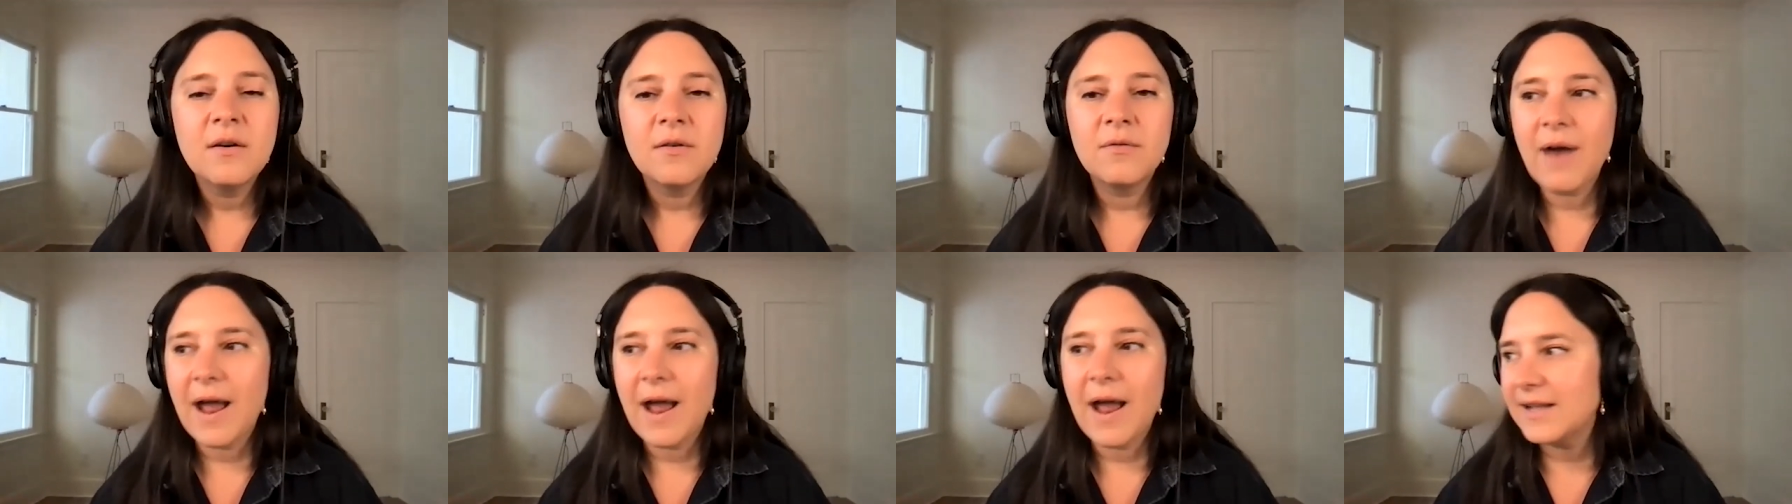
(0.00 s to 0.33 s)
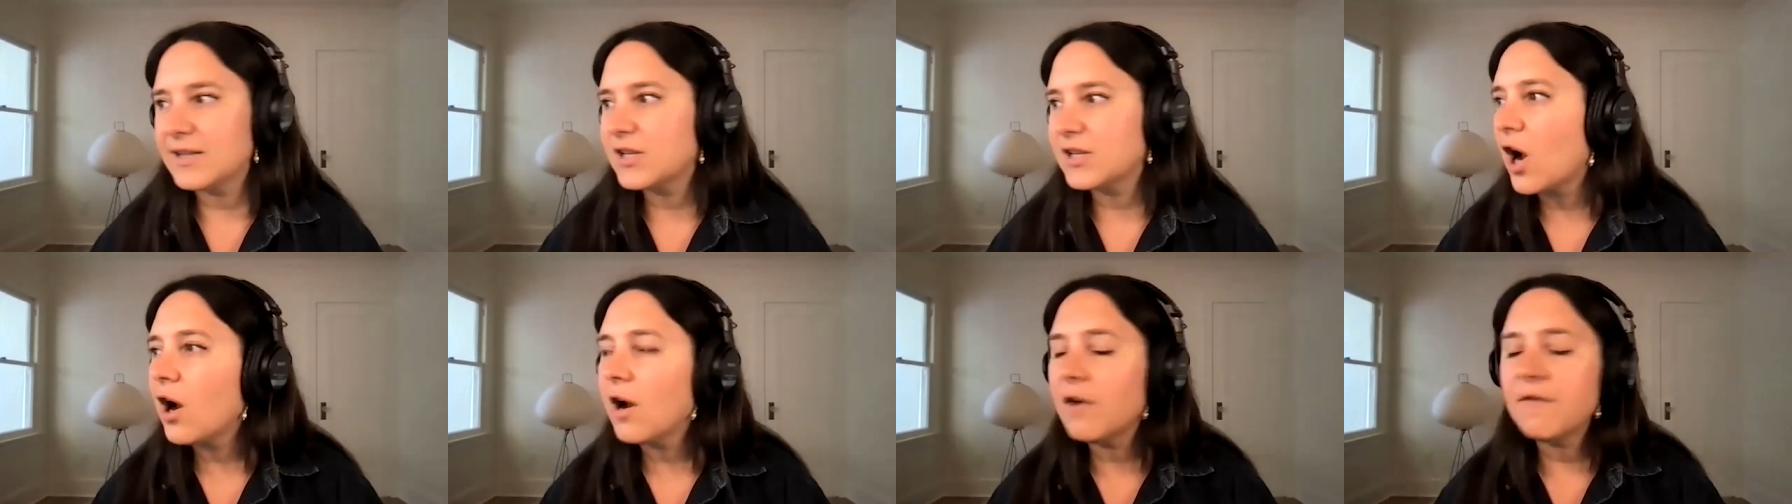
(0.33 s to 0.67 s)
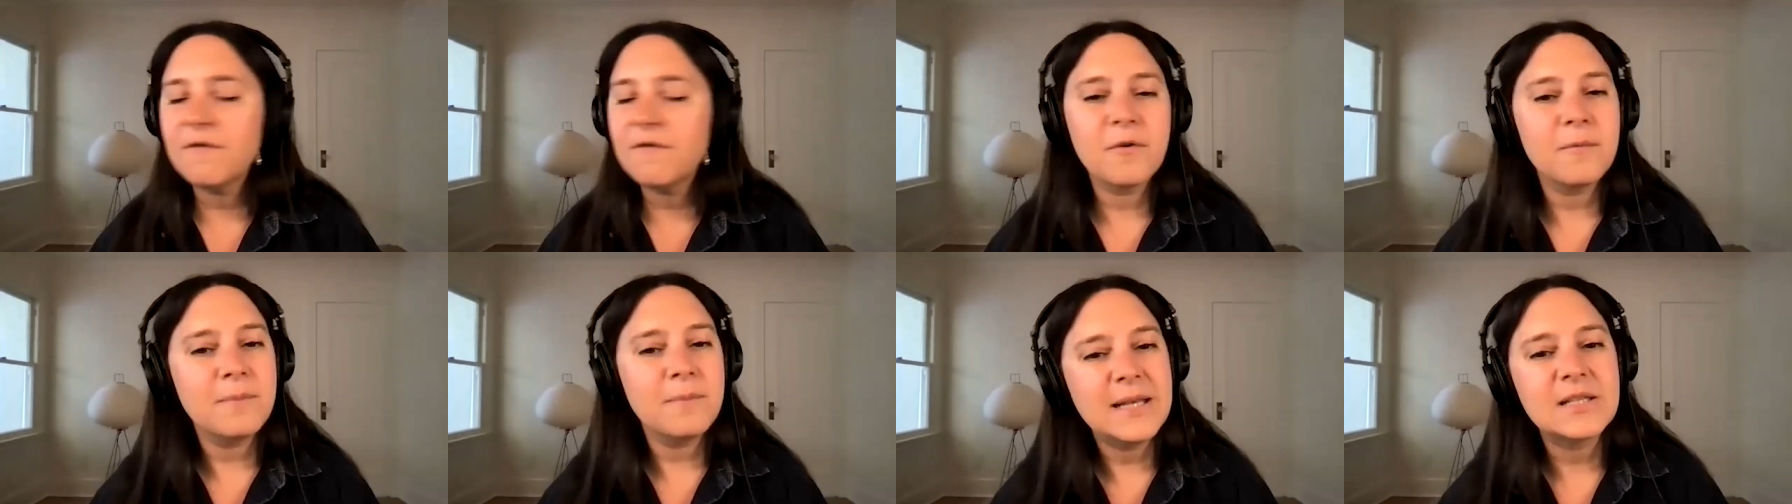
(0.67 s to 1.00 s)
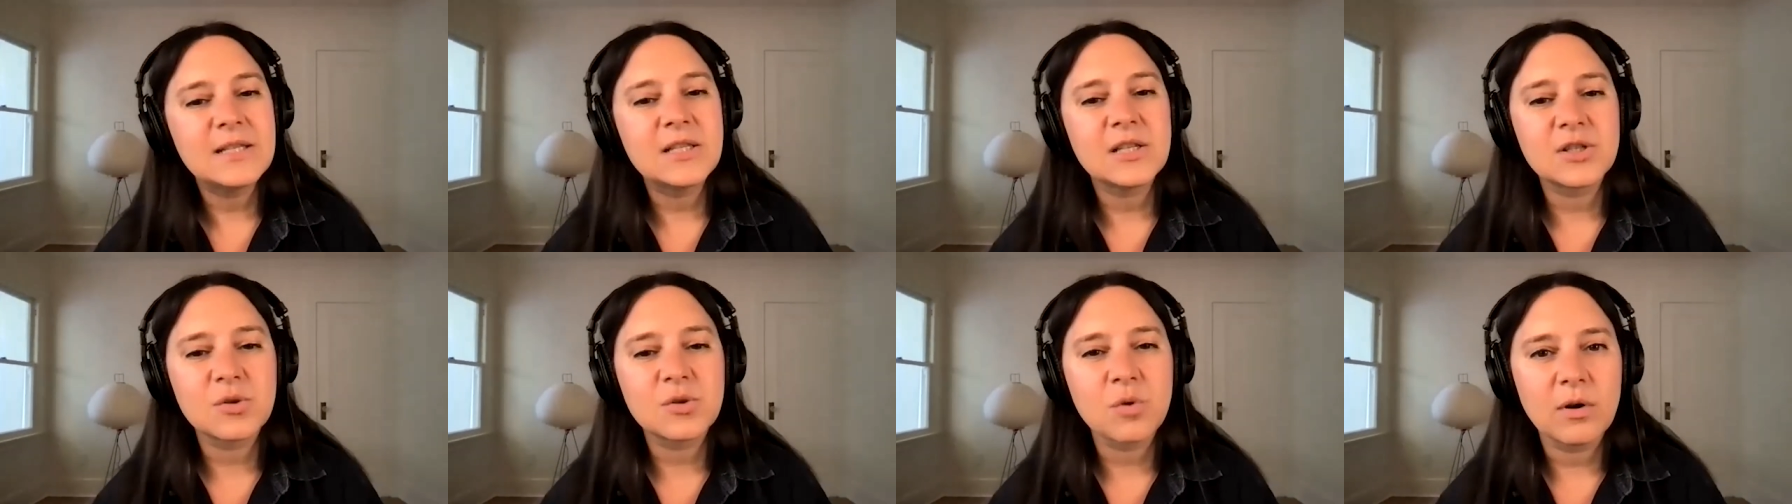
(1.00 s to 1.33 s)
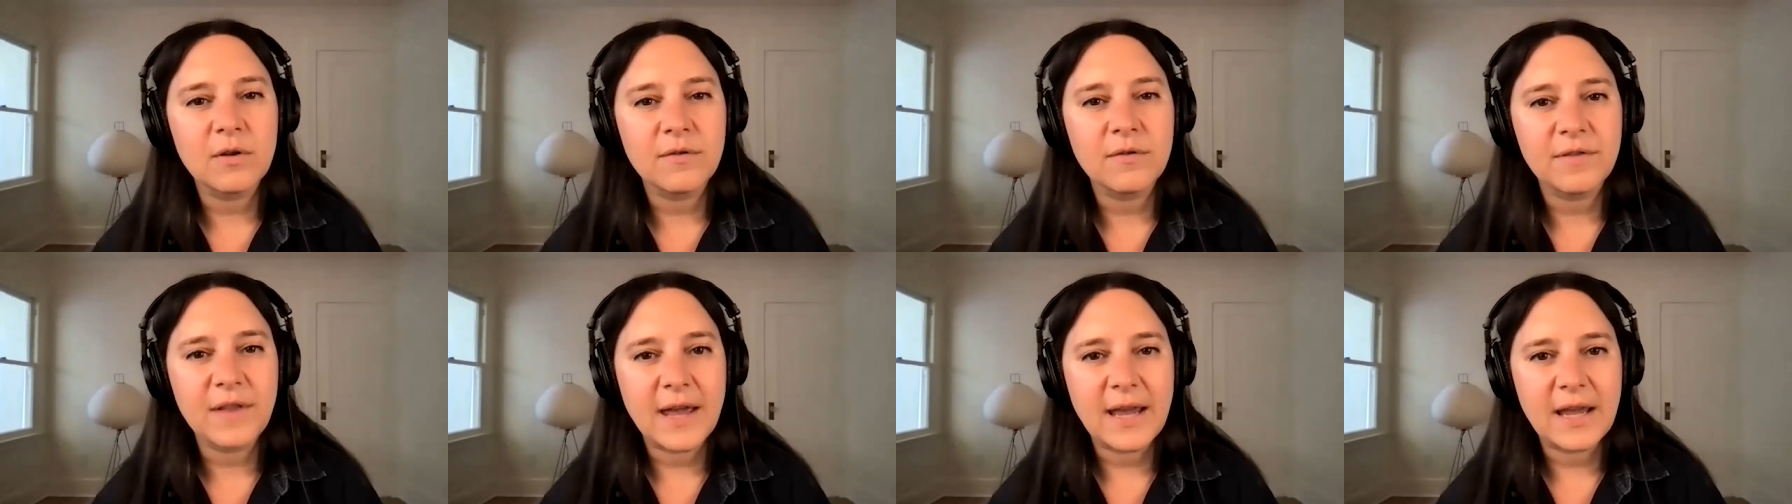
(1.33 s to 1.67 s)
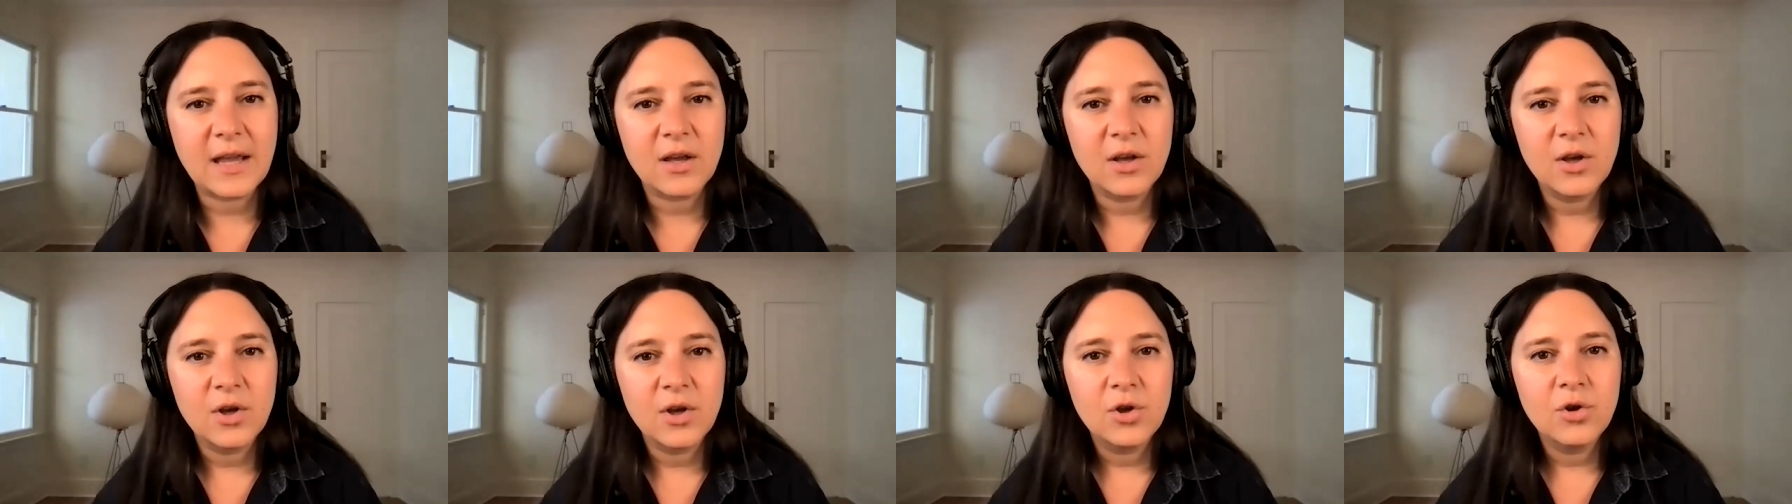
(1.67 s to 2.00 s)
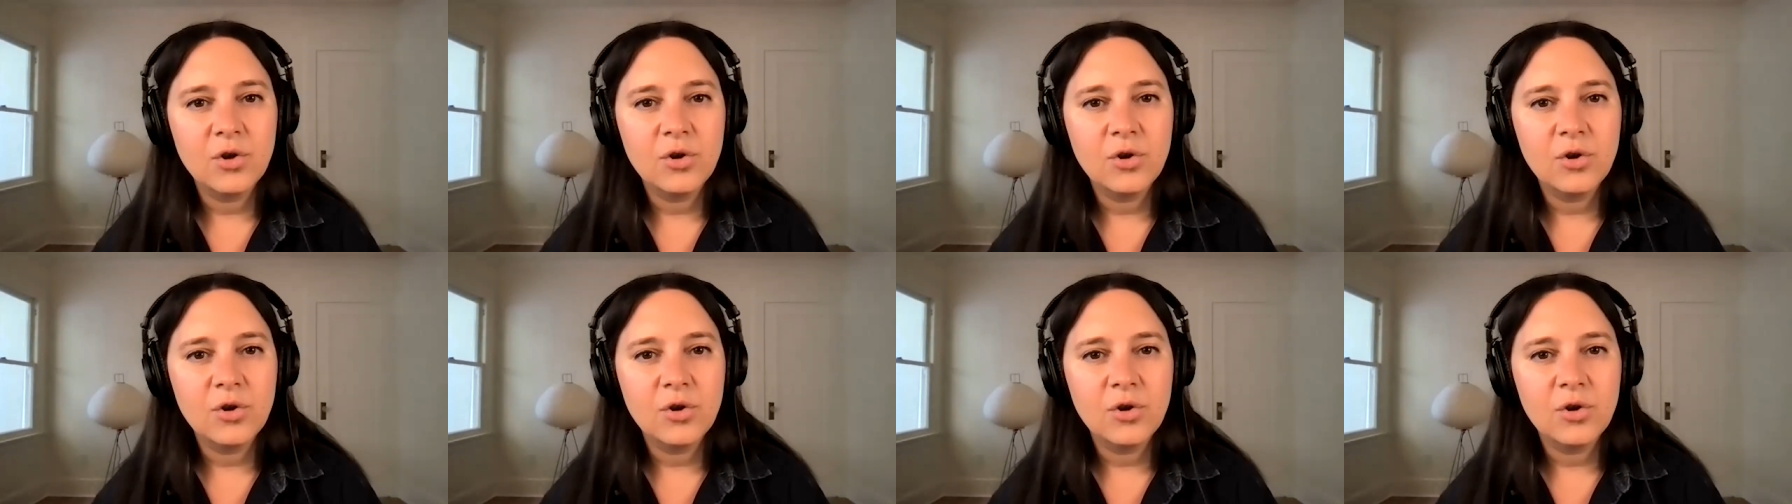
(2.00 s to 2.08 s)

right it's hard for me to sort of like